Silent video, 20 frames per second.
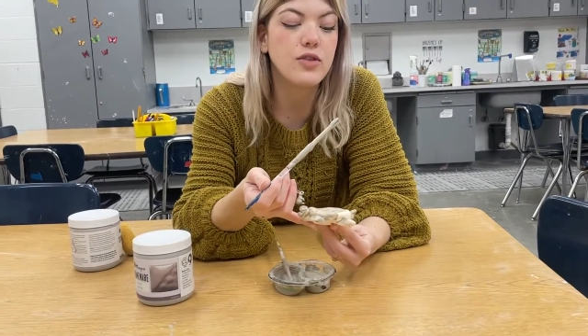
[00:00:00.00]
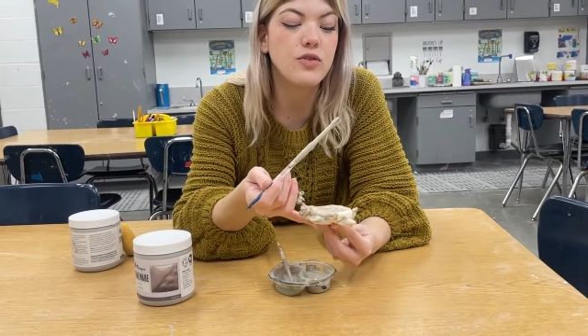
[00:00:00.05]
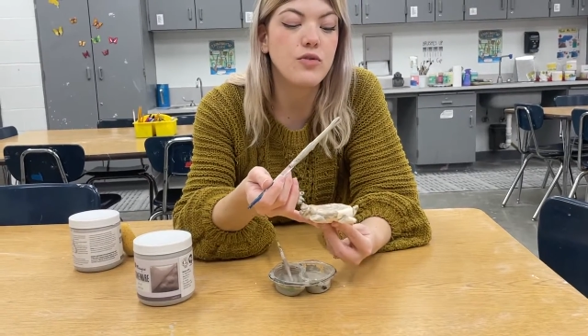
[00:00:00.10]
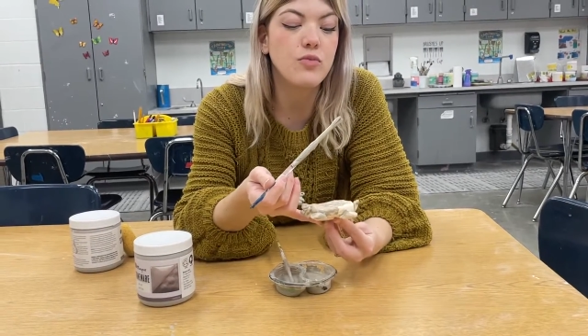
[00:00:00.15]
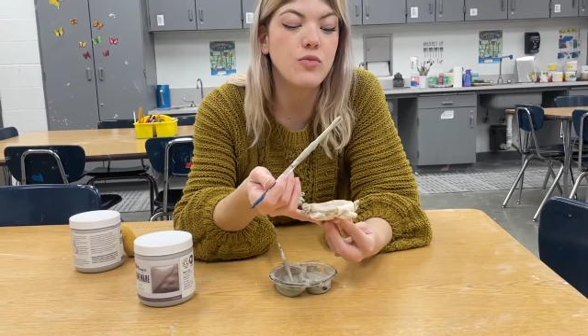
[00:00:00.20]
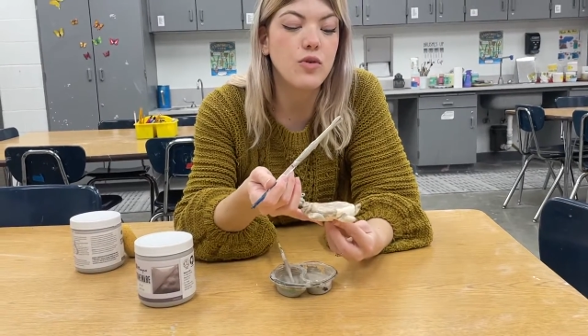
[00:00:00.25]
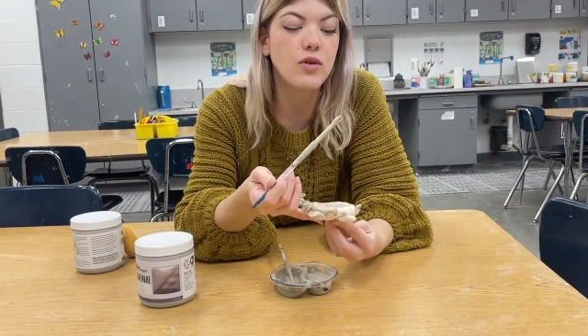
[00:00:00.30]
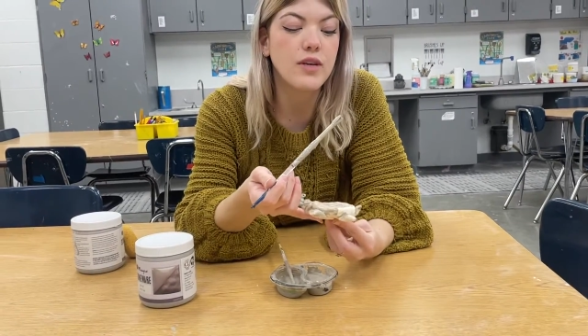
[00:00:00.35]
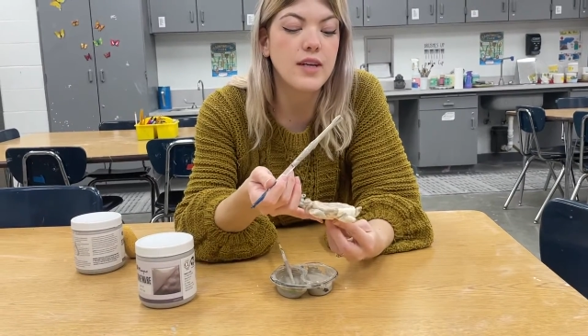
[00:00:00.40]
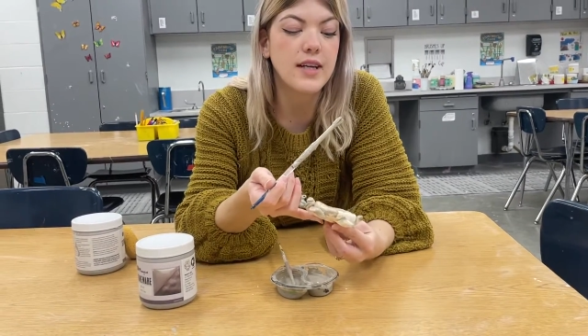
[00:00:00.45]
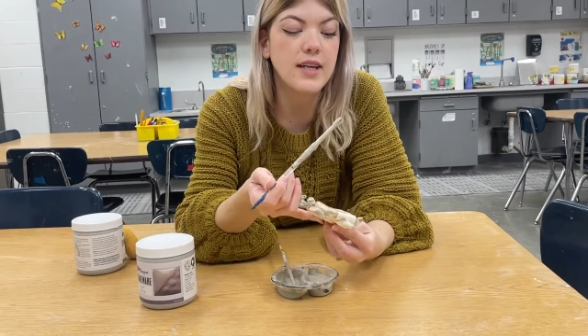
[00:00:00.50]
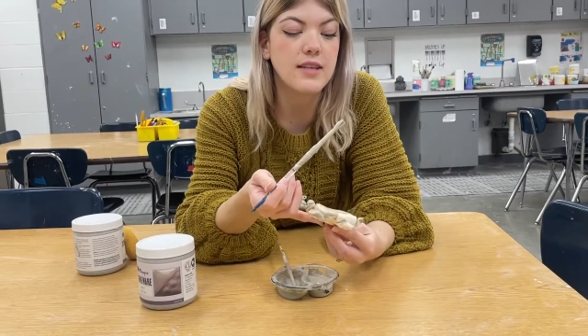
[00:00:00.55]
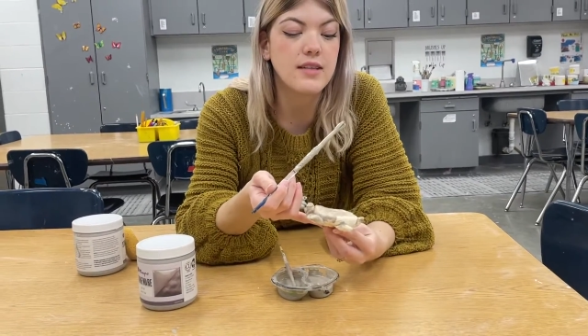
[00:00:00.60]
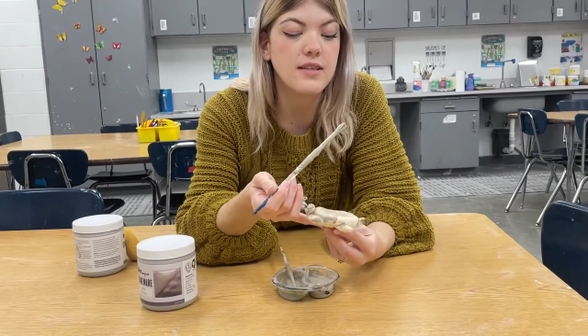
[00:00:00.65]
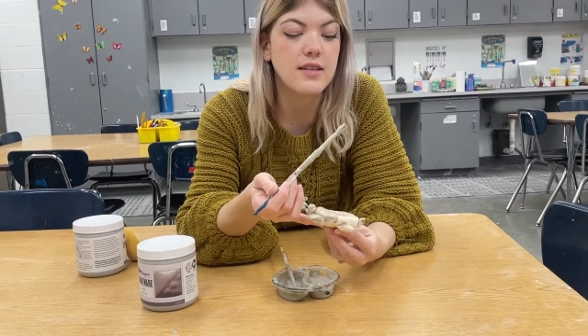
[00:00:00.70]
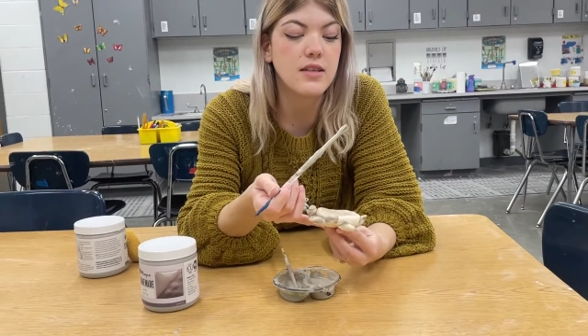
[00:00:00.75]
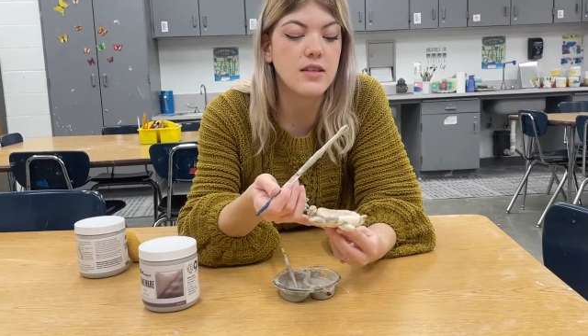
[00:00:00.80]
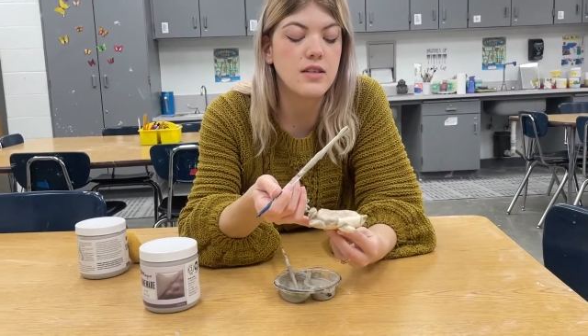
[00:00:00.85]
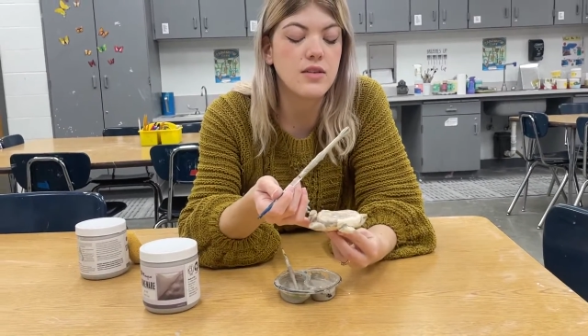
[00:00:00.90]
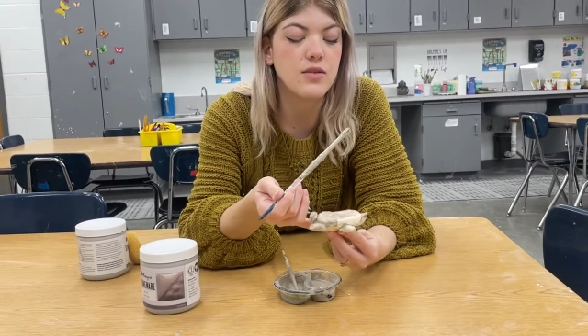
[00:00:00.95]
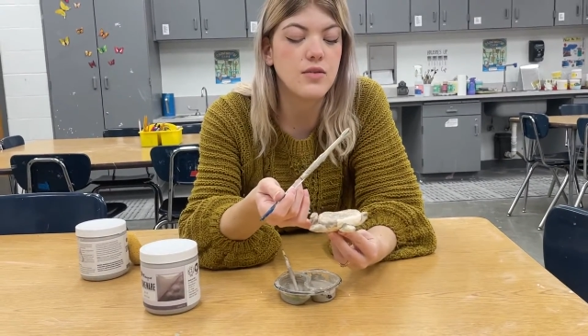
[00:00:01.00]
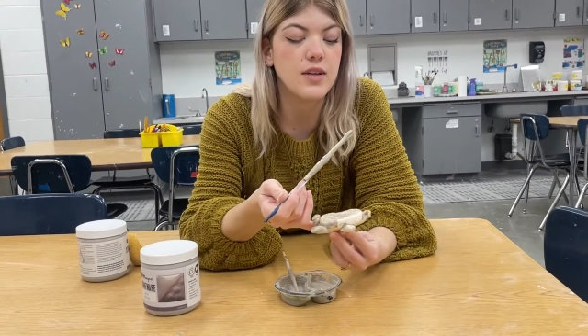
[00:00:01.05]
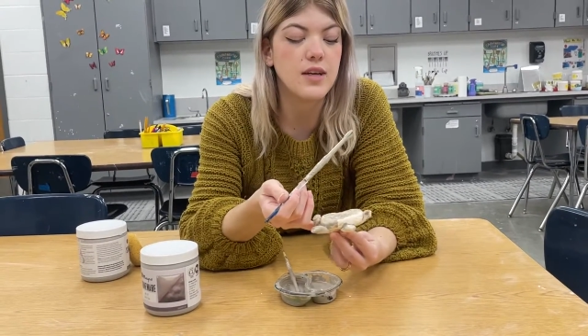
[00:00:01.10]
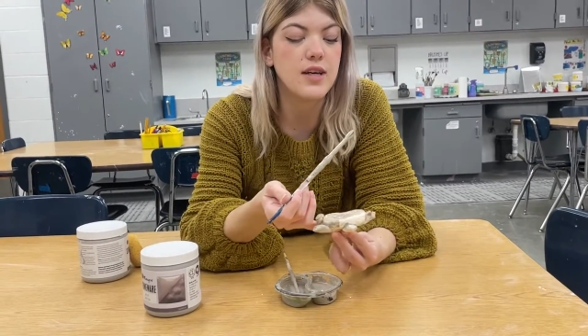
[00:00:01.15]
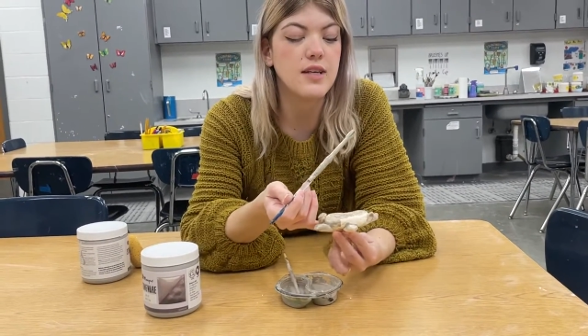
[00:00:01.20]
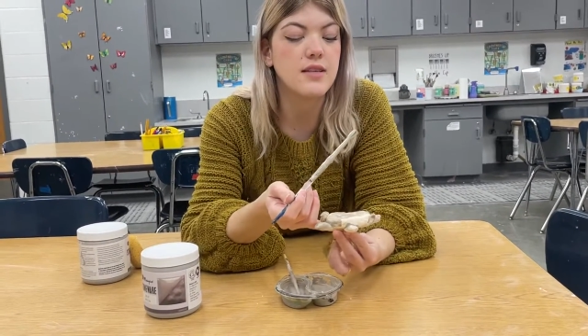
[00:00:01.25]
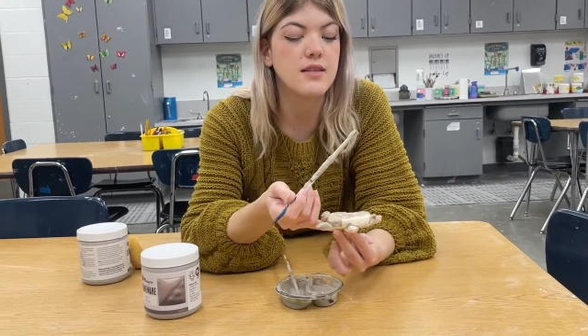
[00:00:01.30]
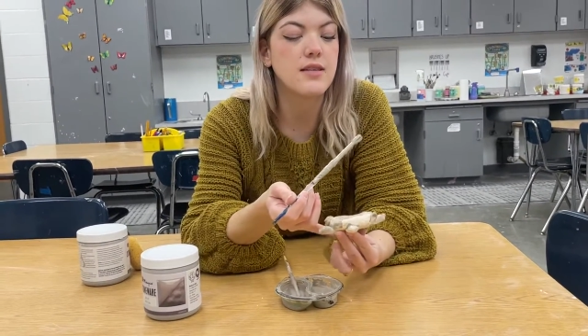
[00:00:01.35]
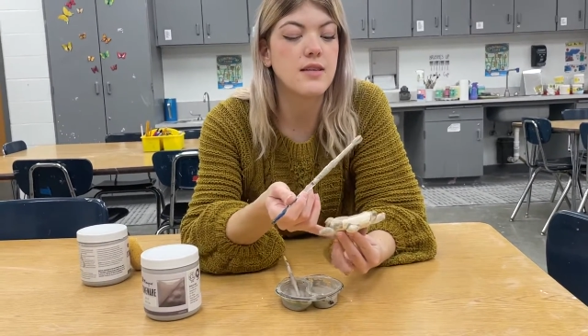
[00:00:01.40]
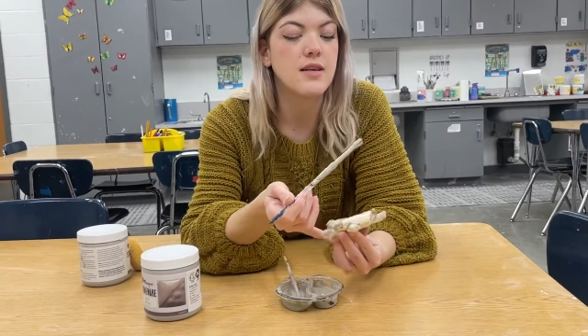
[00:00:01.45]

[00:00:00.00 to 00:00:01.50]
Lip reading: 2 more days to do this.